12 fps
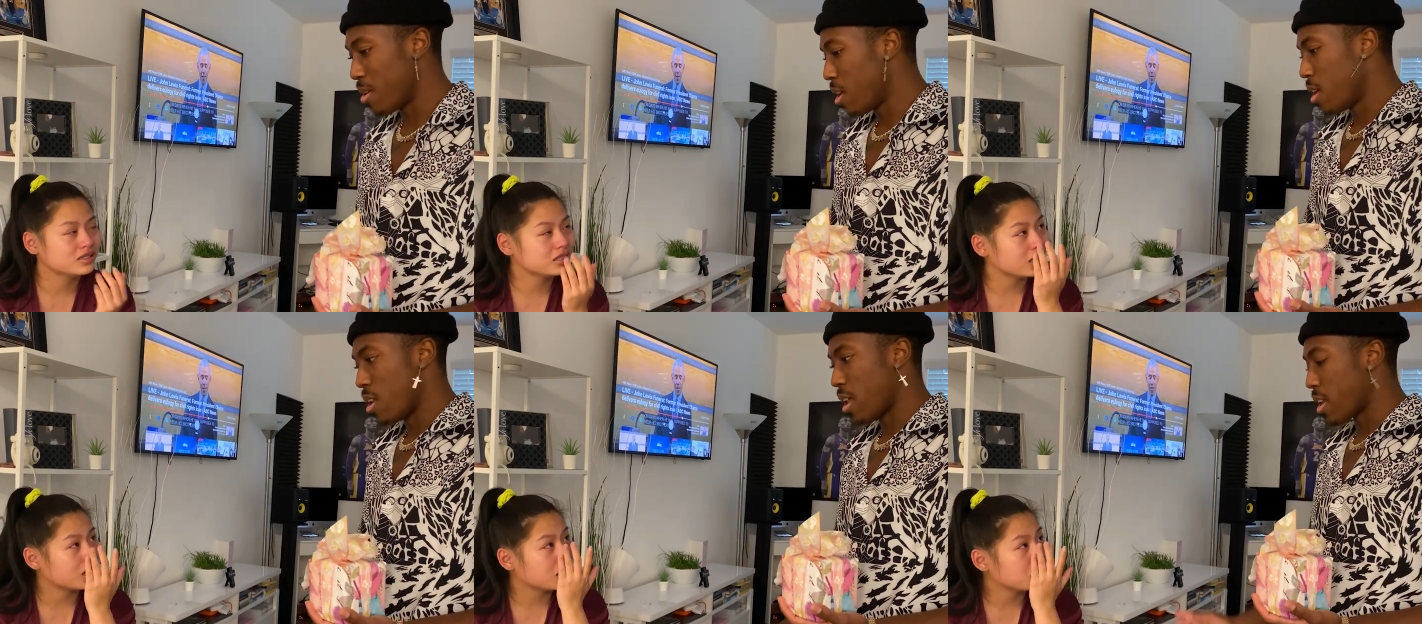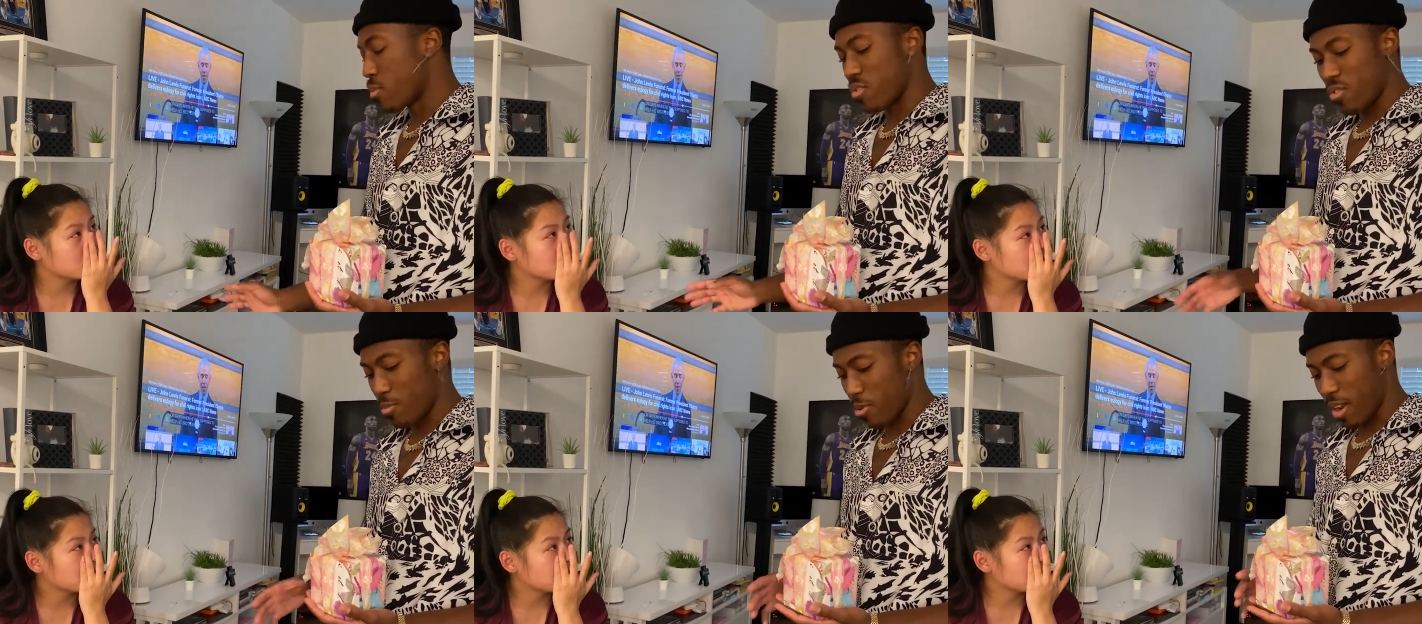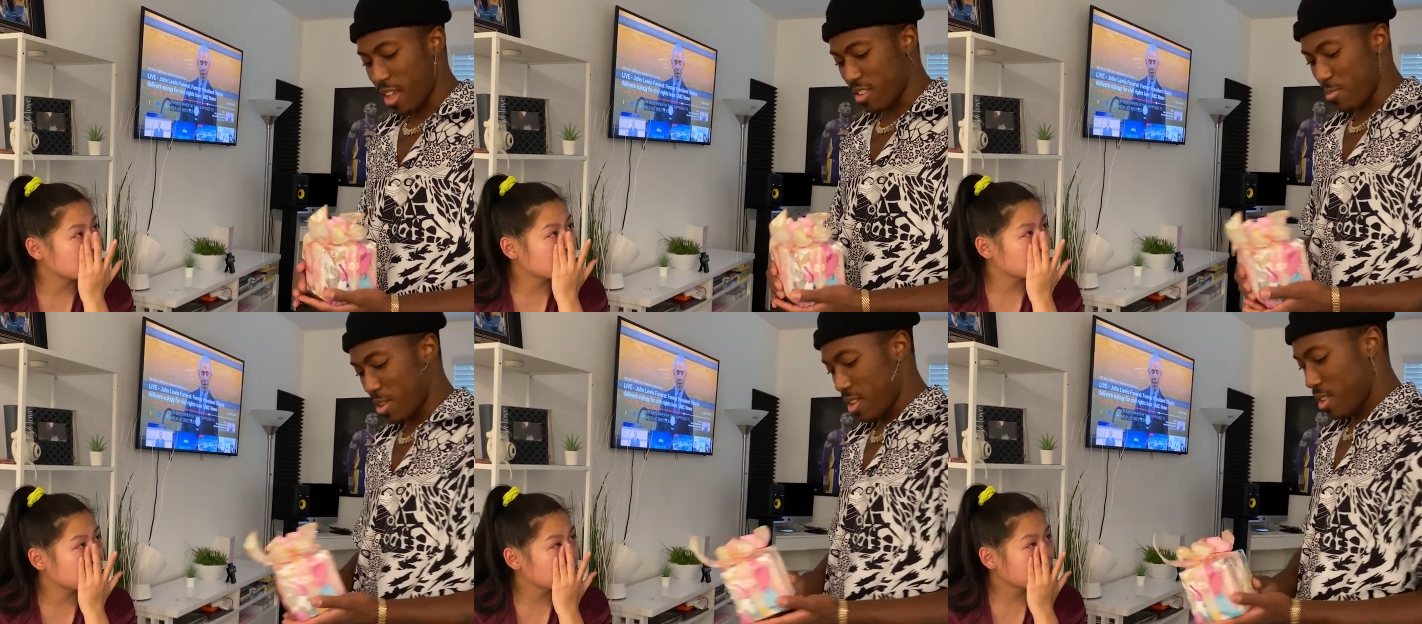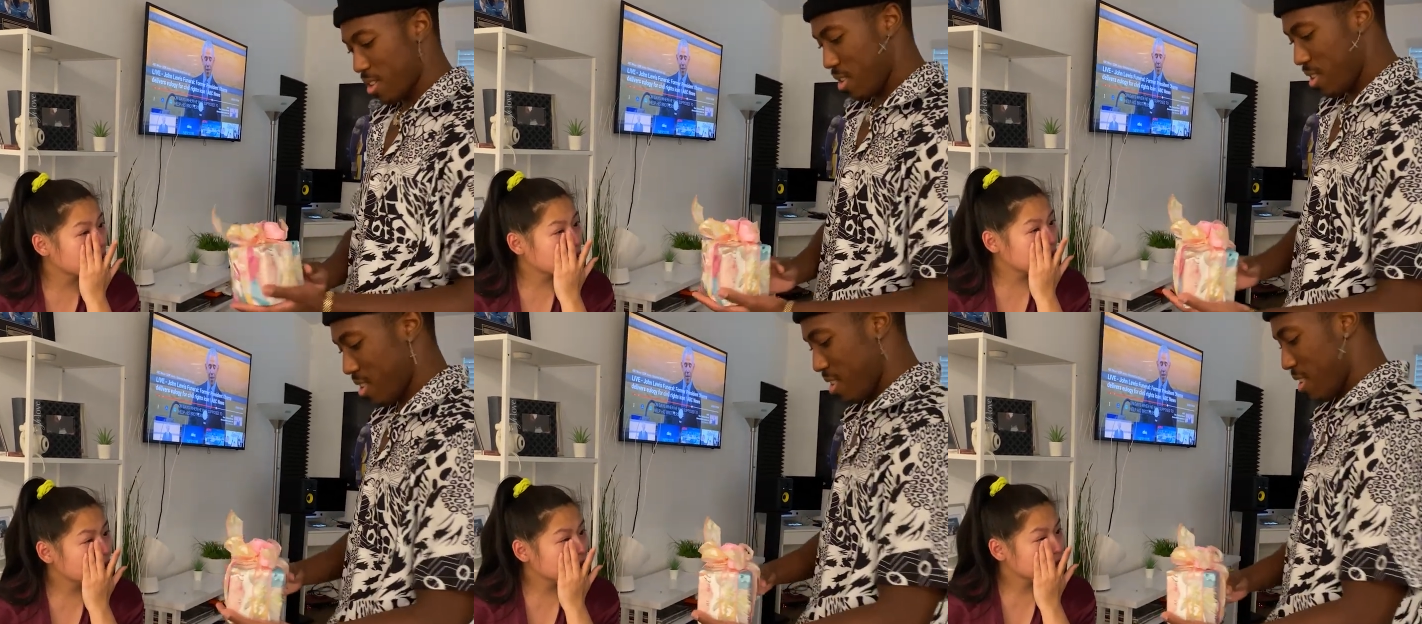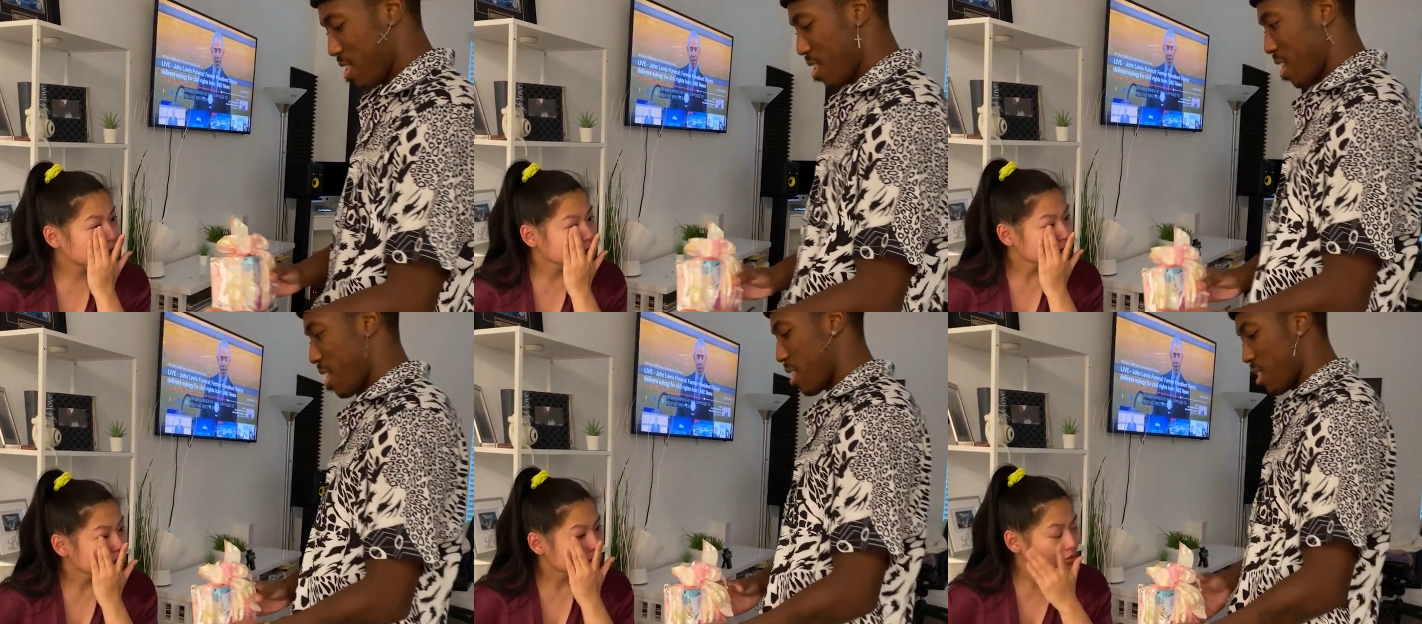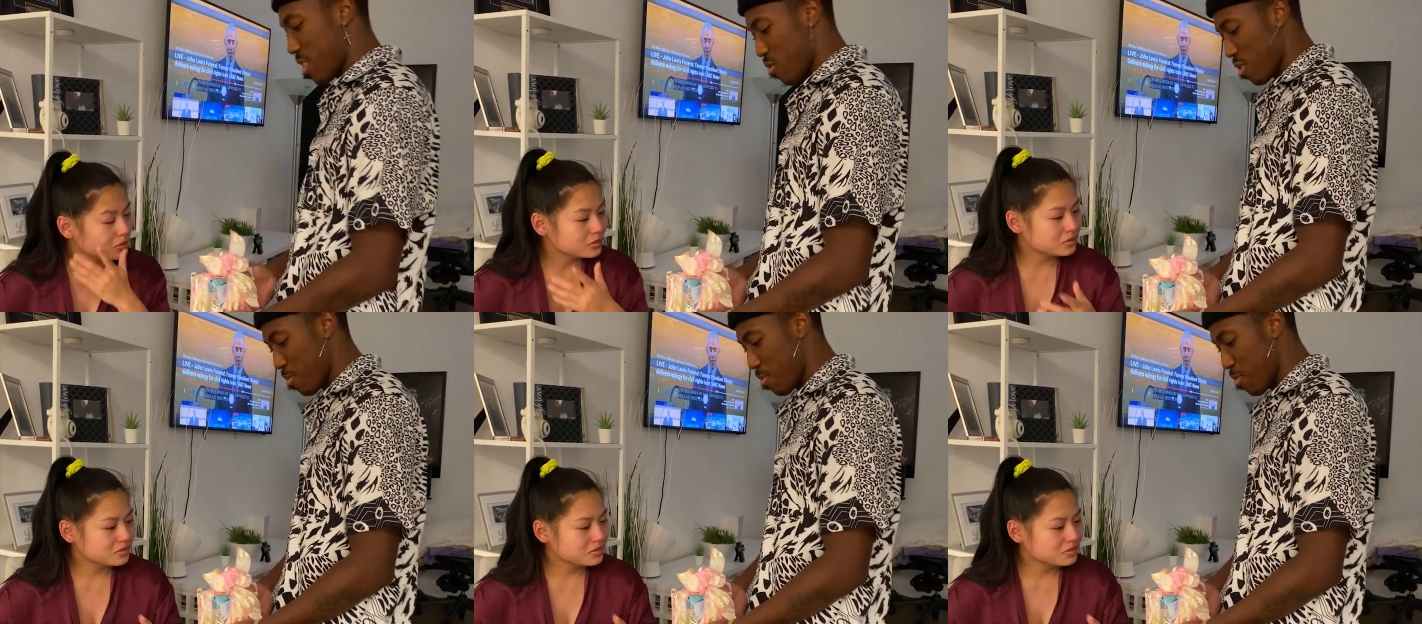Speaker 1: Yeah. Lady was super nice, but, and then this one